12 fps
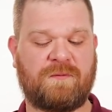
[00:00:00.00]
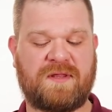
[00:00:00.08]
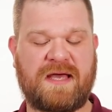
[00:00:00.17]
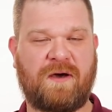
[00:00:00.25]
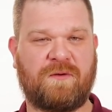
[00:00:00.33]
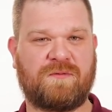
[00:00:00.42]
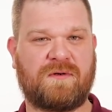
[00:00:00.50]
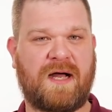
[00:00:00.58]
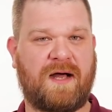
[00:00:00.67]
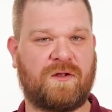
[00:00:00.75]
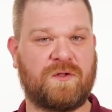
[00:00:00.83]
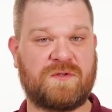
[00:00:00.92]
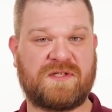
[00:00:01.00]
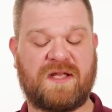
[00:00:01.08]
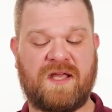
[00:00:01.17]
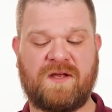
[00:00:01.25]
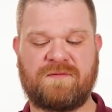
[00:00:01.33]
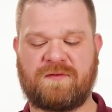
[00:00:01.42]
without uh, losing
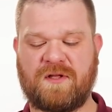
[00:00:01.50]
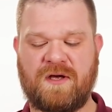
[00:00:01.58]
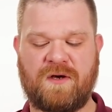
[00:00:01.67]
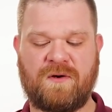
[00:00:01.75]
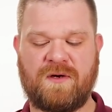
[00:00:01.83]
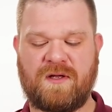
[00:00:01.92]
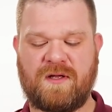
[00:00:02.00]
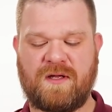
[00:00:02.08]
ink flow.